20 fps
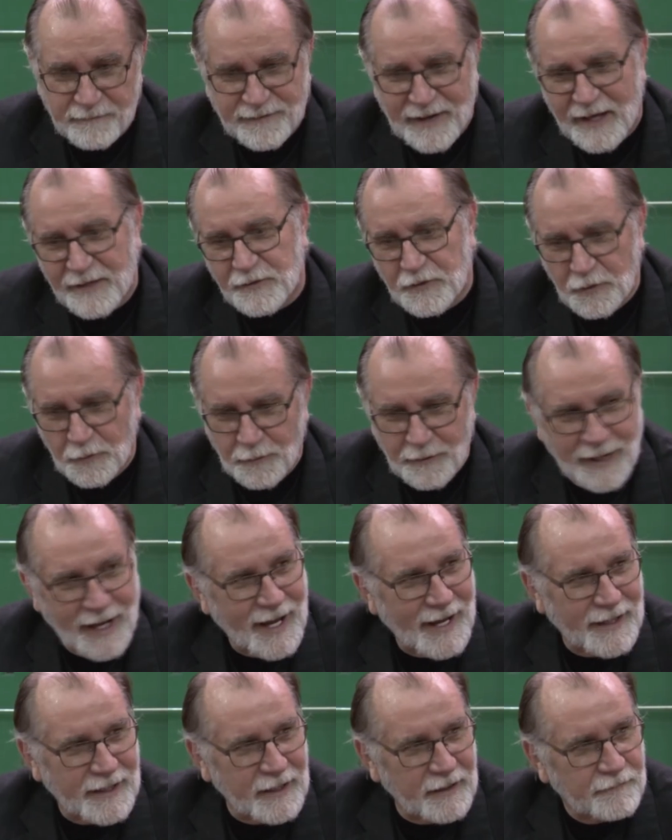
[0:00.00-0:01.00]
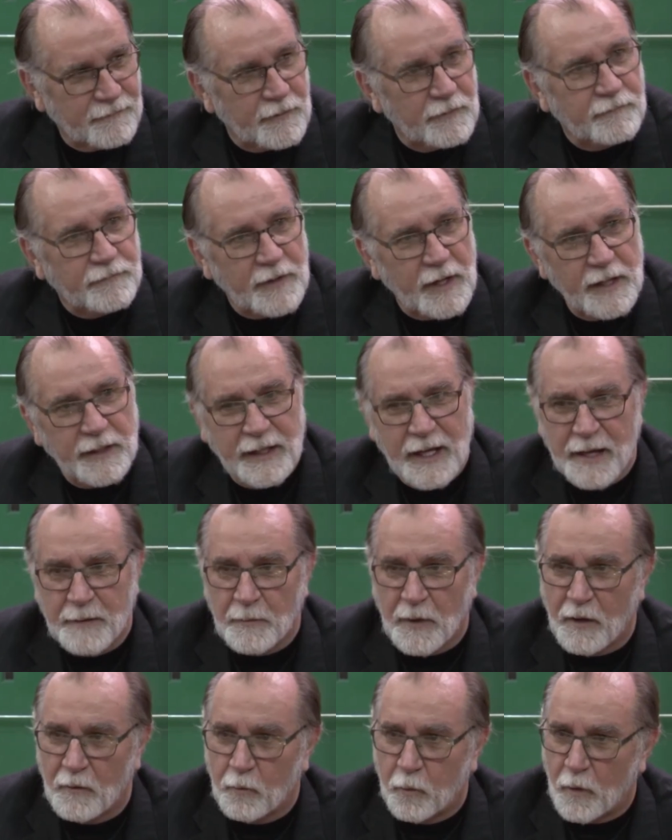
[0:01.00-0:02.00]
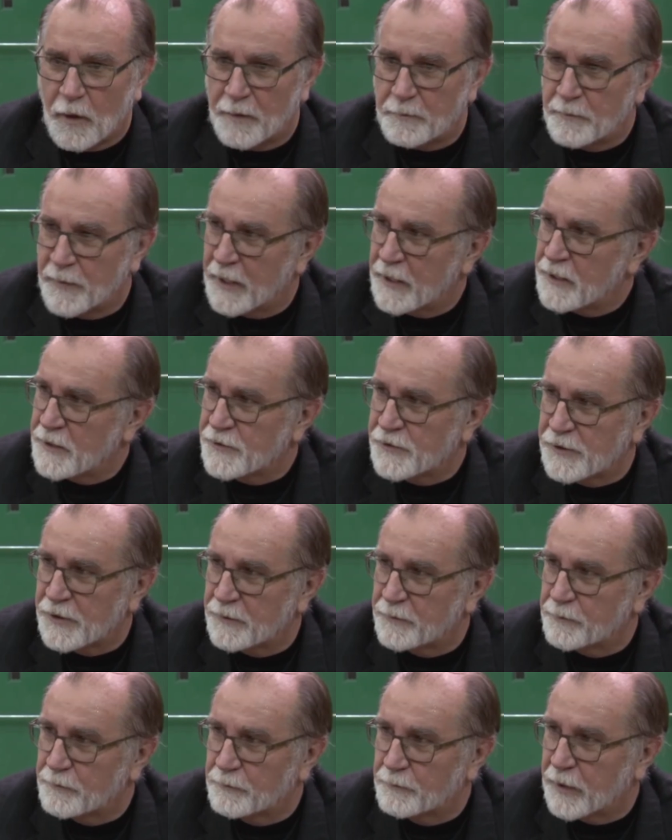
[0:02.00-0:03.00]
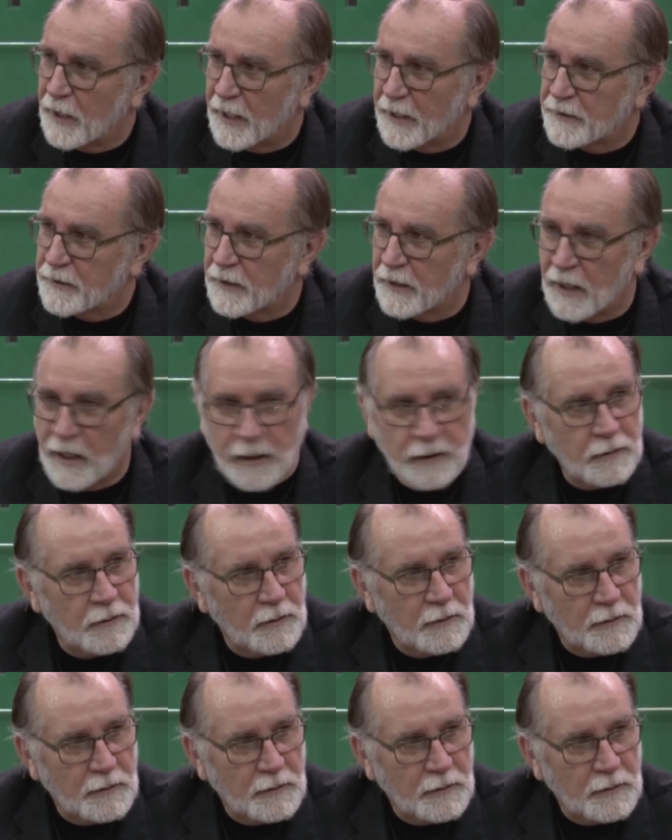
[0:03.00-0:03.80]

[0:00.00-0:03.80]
Fatou Gaye from France came off what minute she played tonight.